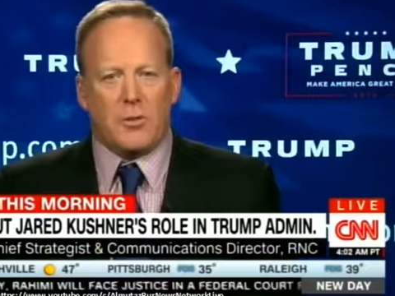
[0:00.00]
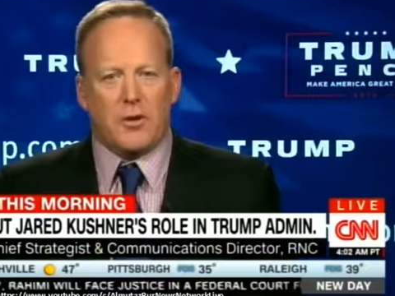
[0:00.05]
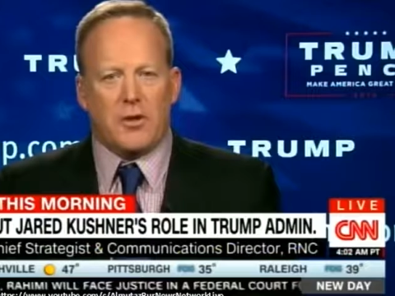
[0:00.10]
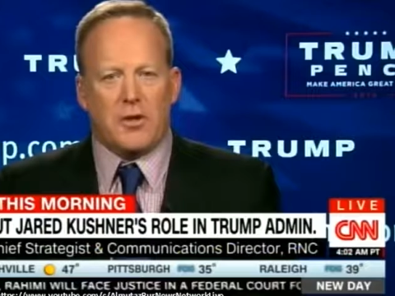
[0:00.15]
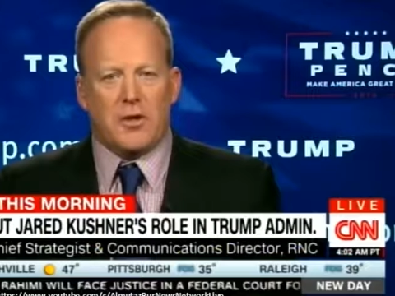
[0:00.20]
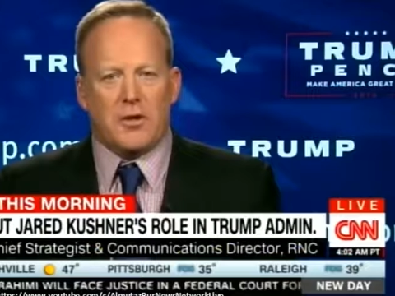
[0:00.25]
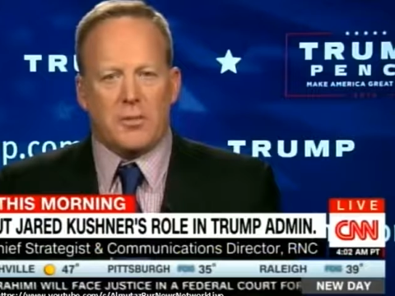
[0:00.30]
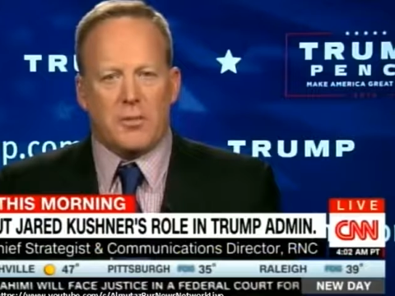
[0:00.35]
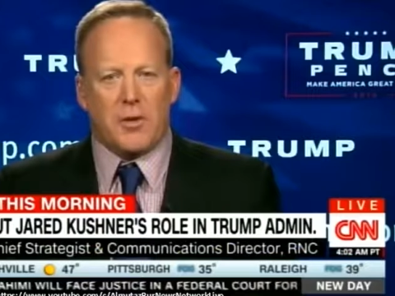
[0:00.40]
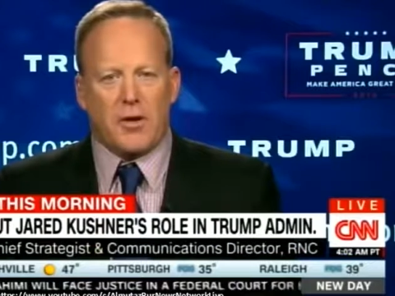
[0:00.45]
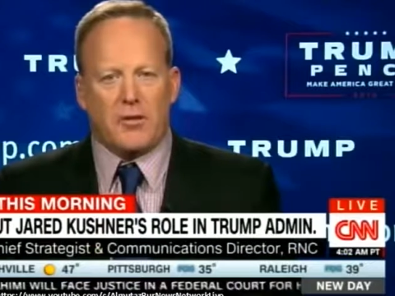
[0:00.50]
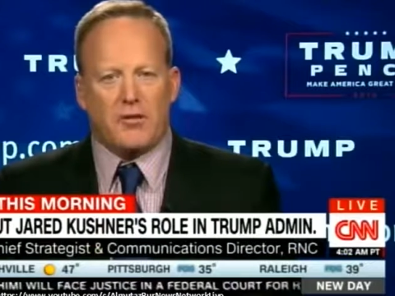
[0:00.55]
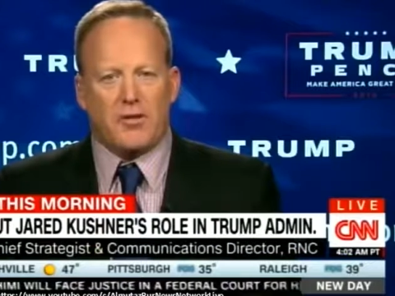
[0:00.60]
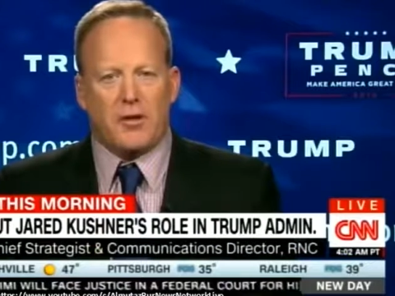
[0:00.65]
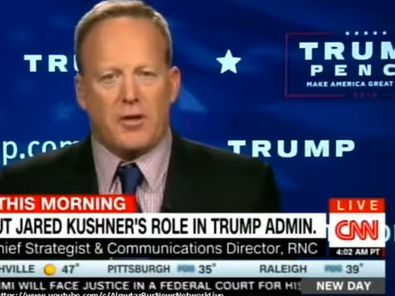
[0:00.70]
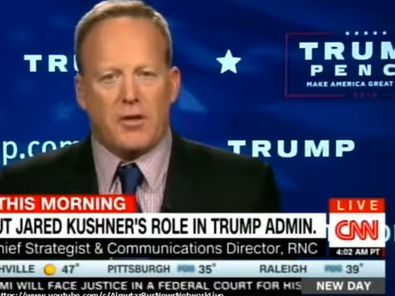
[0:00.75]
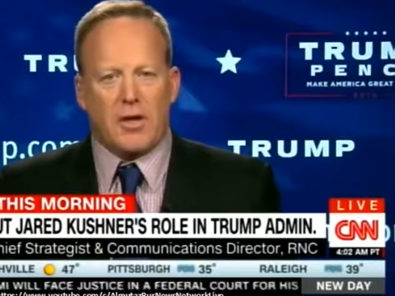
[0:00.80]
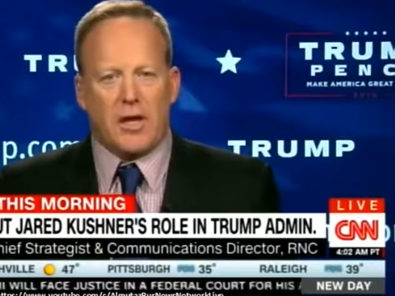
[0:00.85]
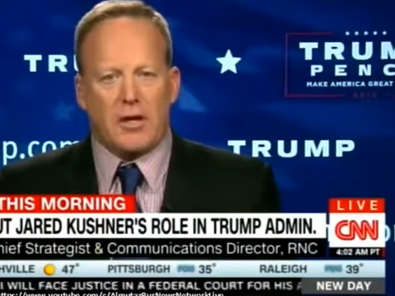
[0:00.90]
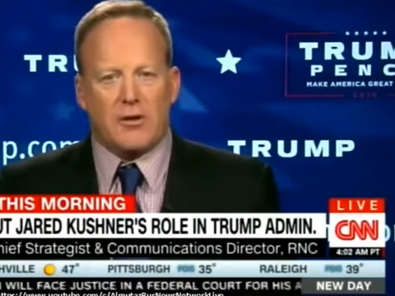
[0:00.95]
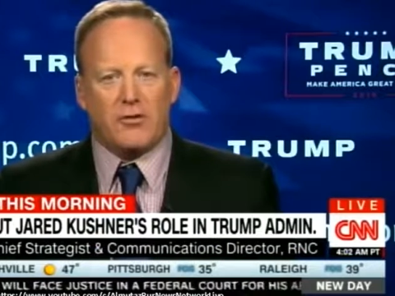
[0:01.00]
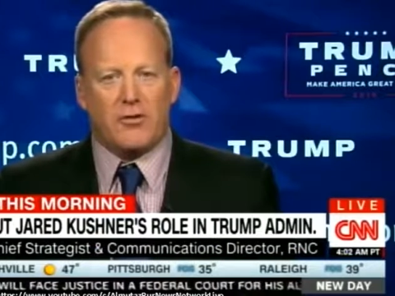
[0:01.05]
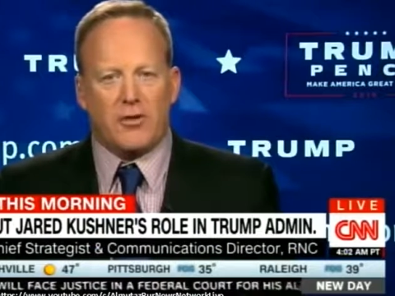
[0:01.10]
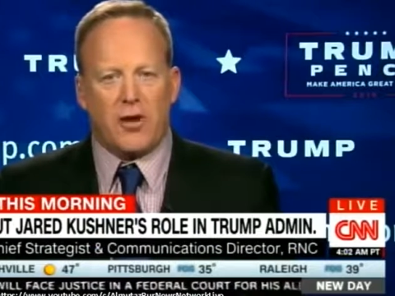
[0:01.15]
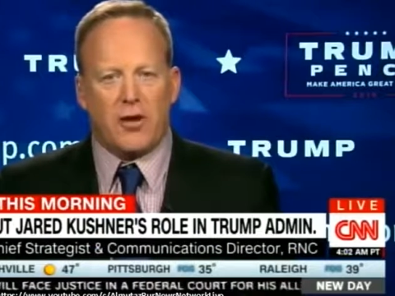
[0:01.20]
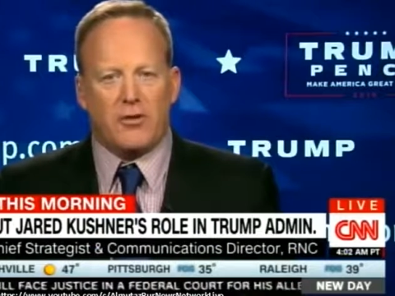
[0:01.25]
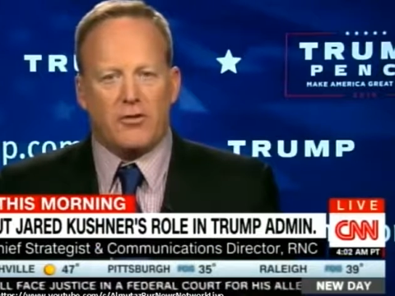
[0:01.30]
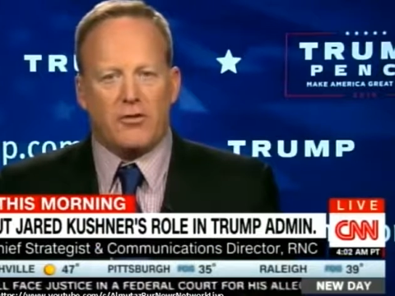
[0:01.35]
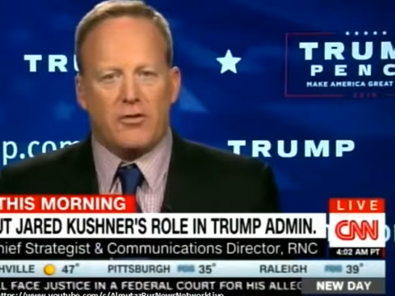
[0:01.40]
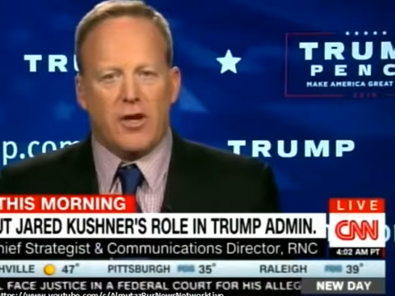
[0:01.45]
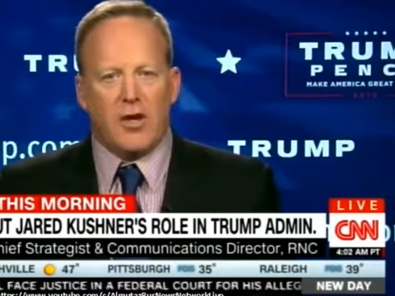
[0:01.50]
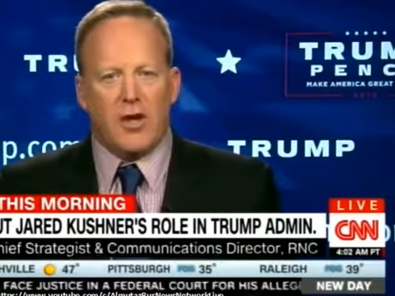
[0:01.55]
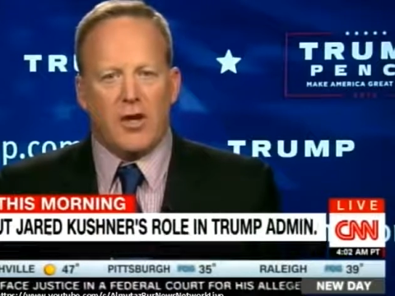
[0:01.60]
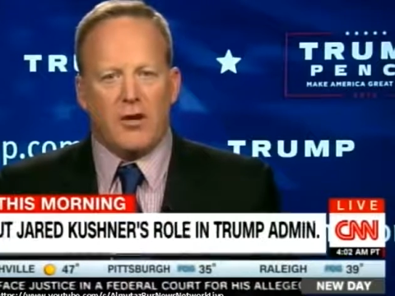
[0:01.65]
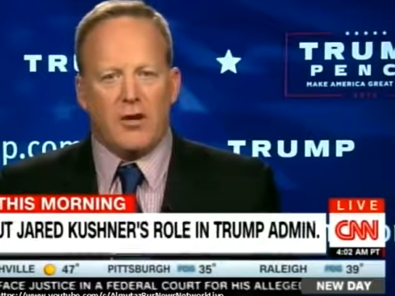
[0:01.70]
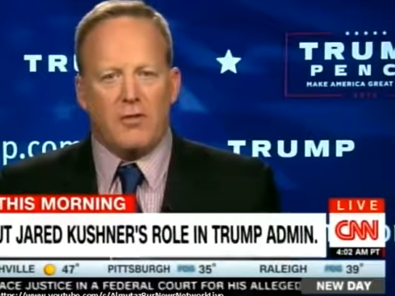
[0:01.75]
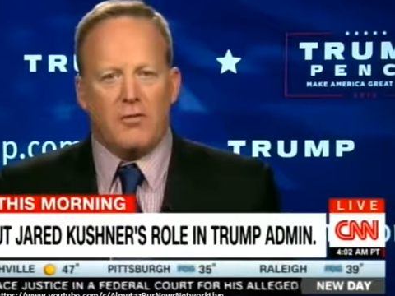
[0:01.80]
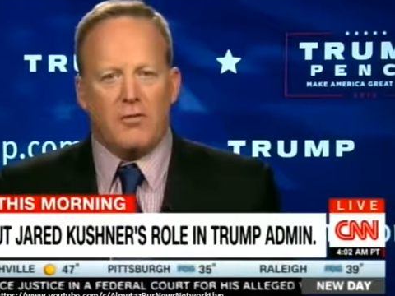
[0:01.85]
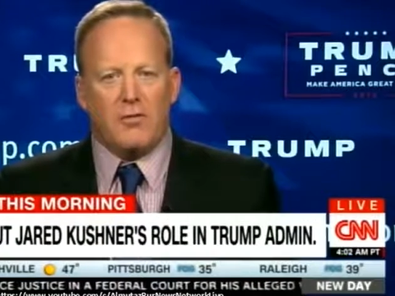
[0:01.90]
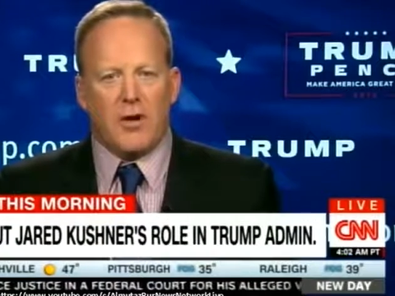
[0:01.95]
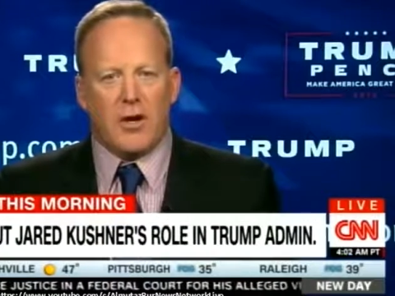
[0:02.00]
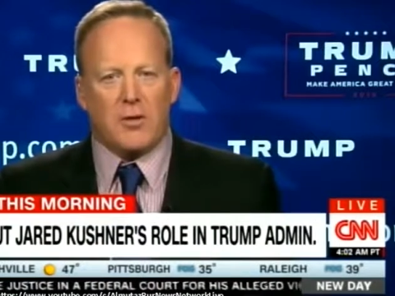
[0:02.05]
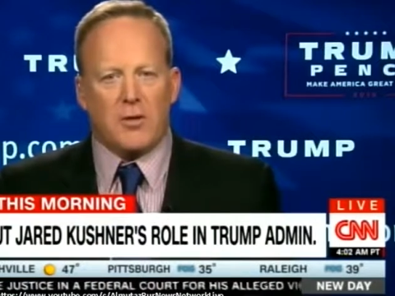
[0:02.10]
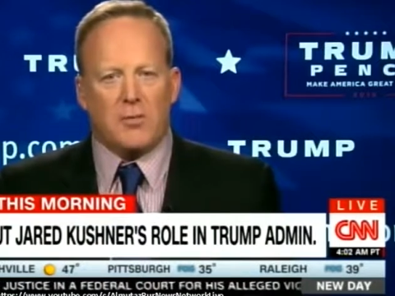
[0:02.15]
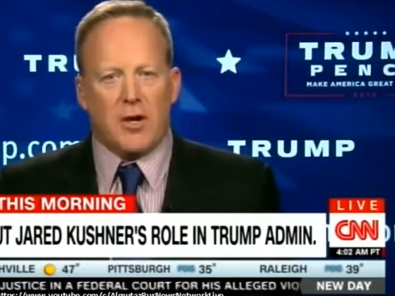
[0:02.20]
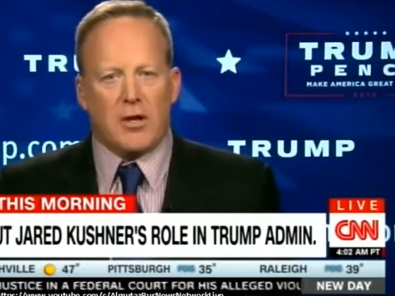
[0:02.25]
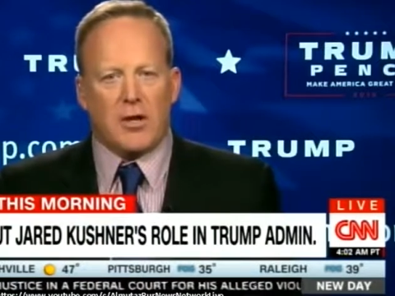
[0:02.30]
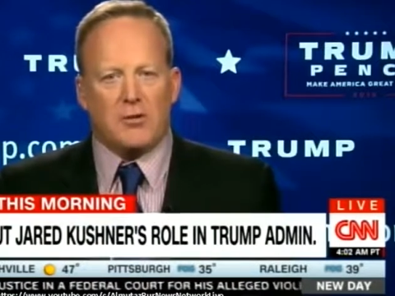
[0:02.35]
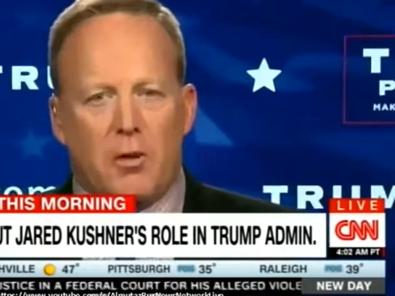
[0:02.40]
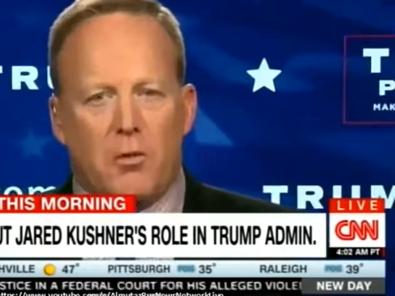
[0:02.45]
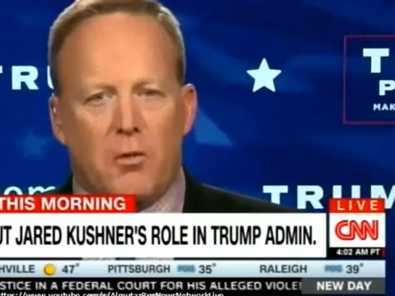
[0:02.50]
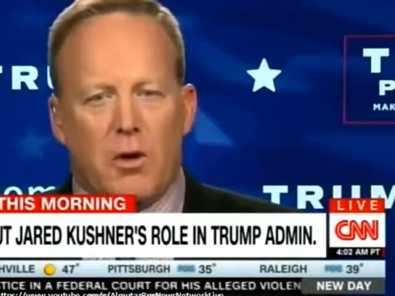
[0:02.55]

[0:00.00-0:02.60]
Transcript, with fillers: someone that the president-elect trusts very much.